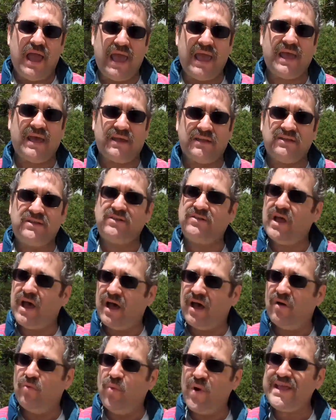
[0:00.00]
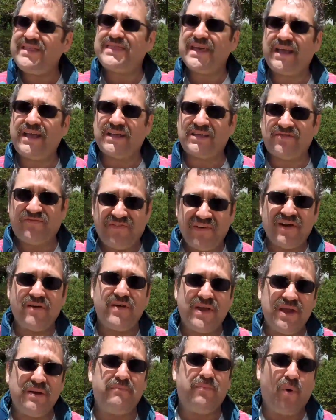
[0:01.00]
And we think it's
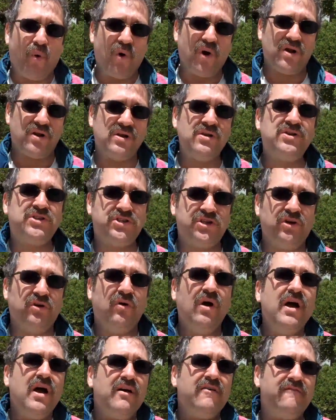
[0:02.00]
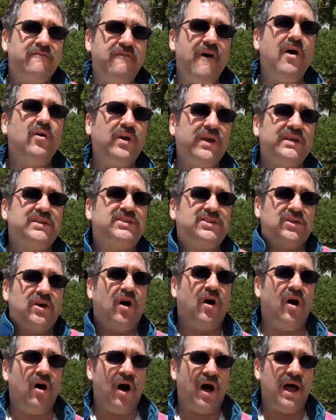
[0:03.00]
very important to focus
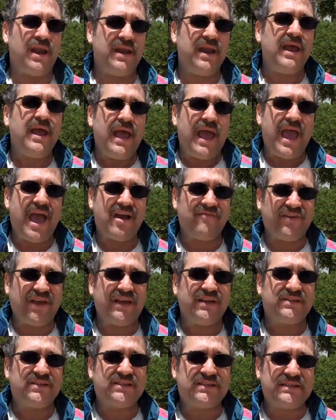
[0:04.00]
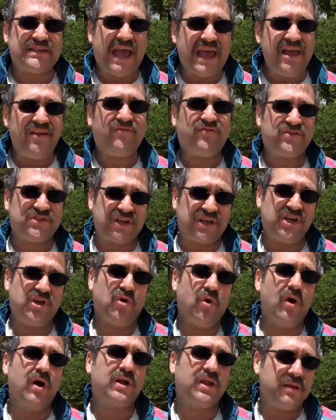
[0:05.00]
on having safe,
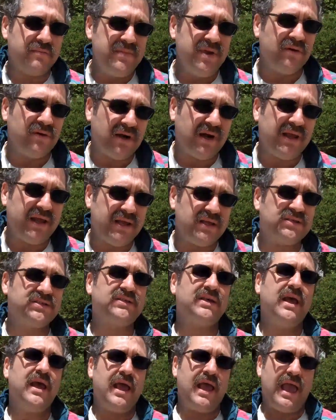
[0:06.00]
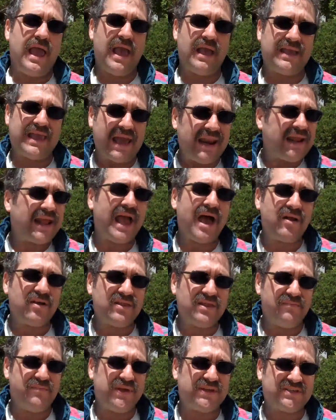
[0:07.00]
secure communities, getting out
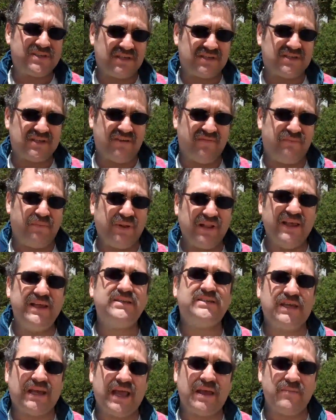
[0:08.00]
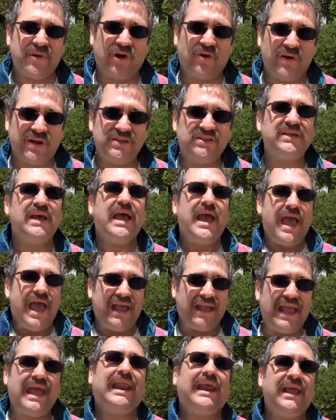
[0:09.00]
of the business of policing immigrants
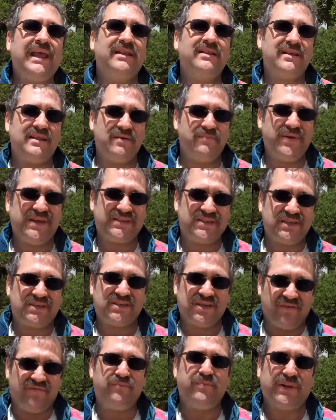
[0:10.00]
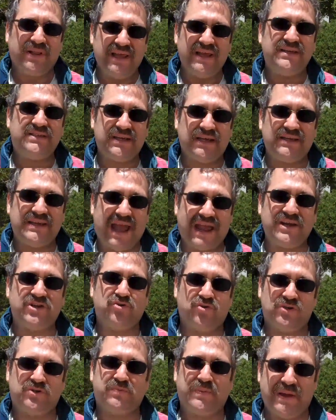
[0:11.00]
and getting into the business of policing
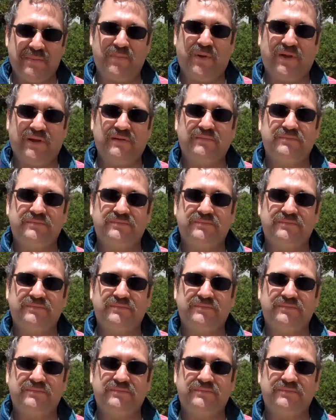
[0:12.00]
dangerous people.